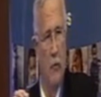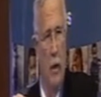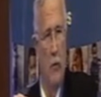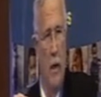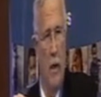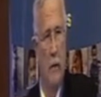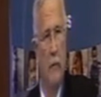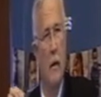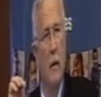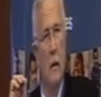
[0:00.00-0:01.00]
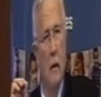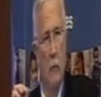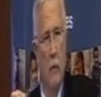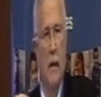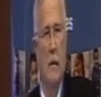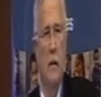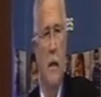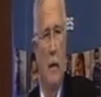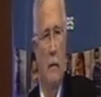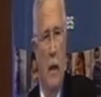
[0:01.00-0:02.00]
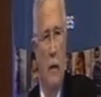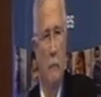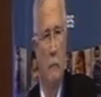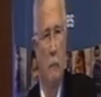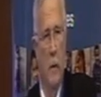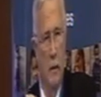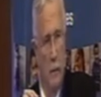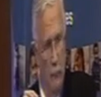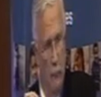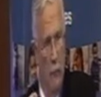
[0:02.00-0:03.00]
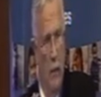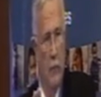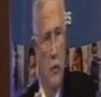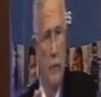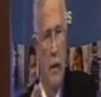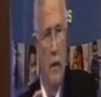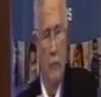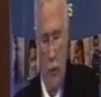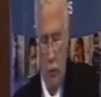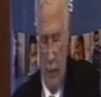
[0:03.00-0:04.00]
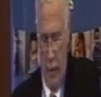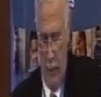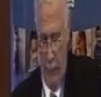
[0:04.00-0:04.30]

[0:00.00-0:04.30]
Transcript: is radioactive, and we can detect that. We can observe that and measure that